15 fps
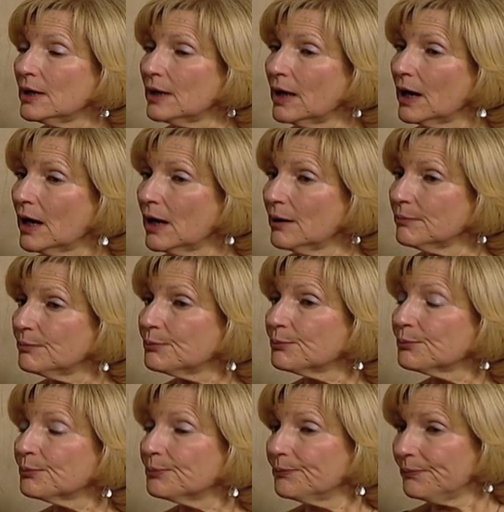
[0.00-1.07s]
Uh,
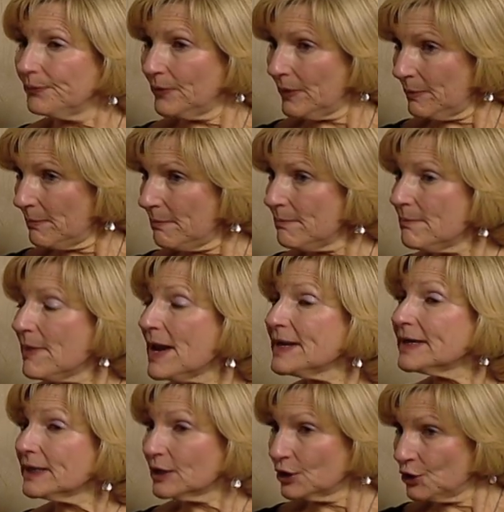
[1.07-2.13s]

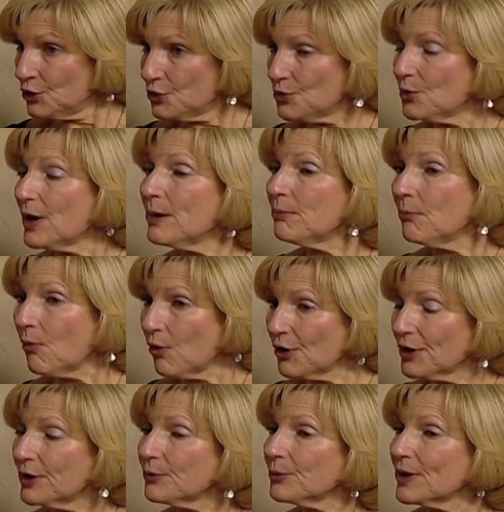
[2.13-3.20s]
make you
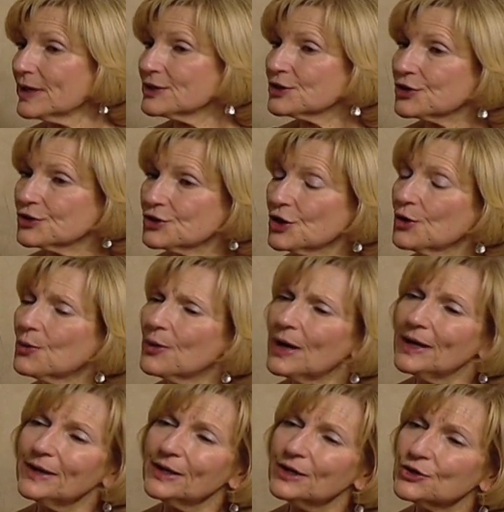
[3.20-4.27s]
more at risk. So
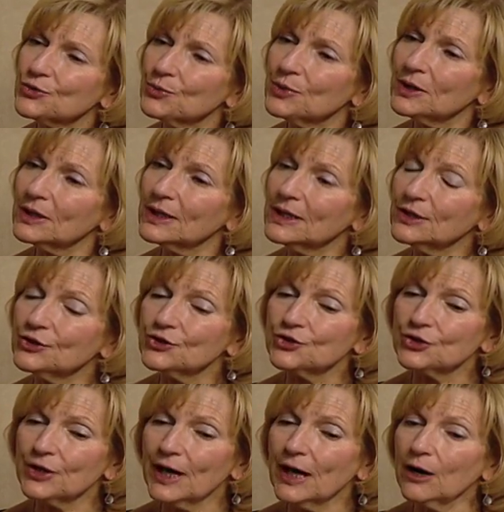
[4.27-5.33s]
it's really
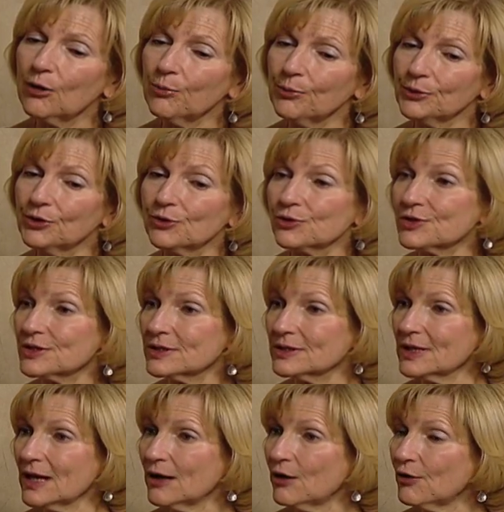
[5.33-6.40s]
to help
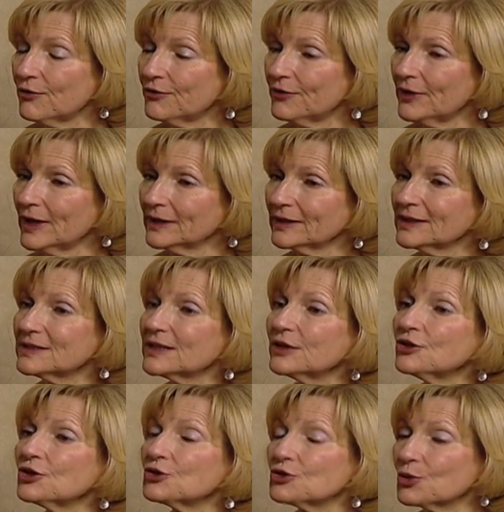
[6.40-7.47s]
yourself and
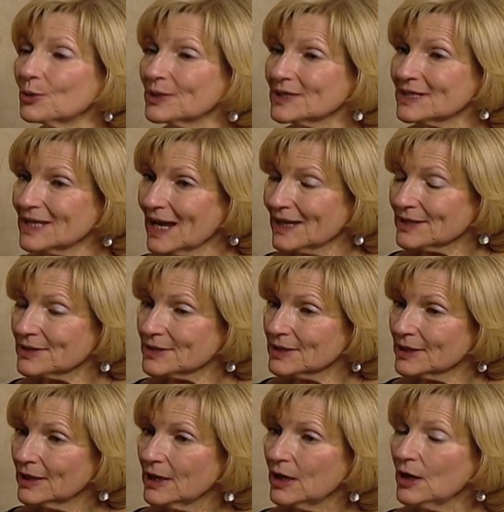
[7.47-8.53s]
continue to
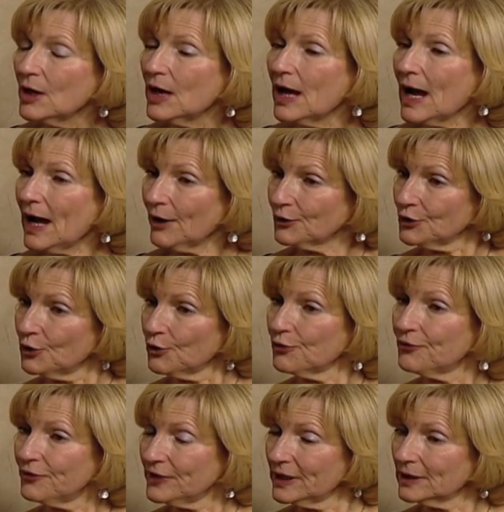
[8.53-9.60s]
assess how you're
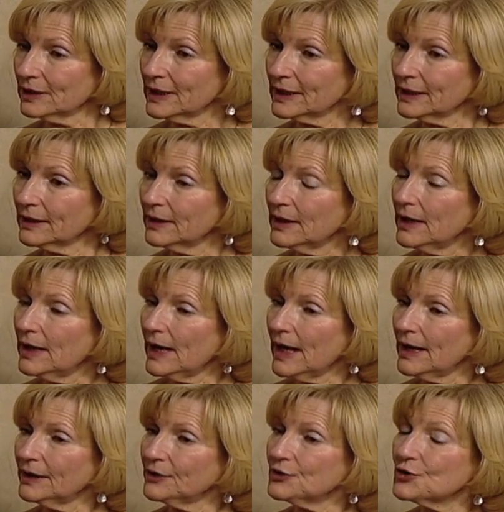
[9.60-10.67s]
feeling
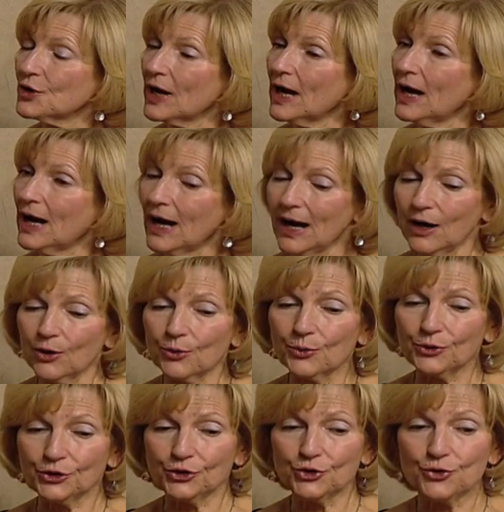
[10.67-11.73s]
and how
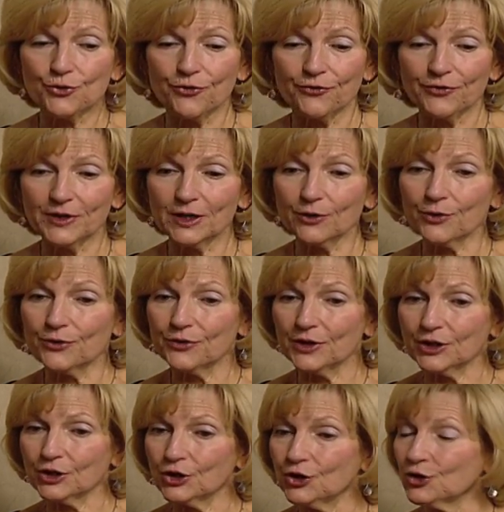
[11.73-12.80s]
you feel
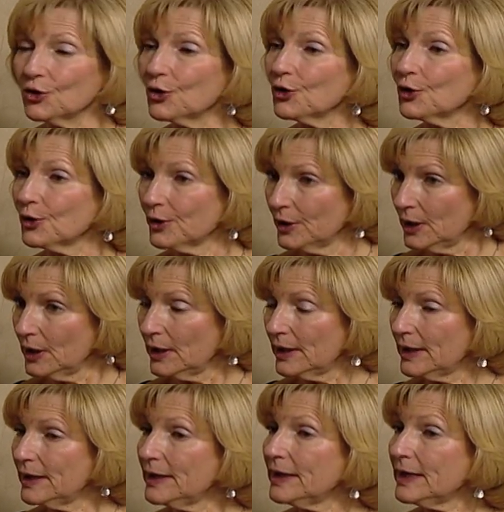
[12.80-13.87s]
that you're
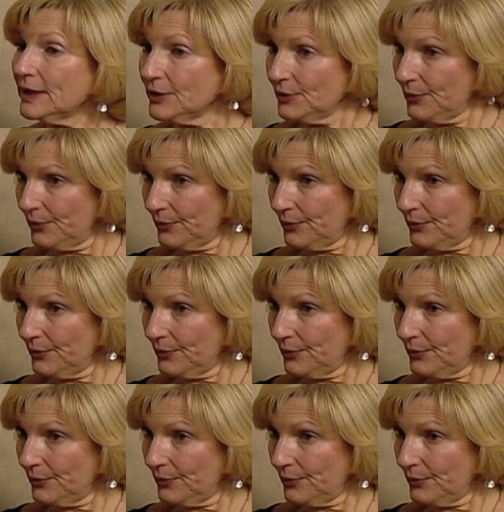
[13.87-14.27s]
it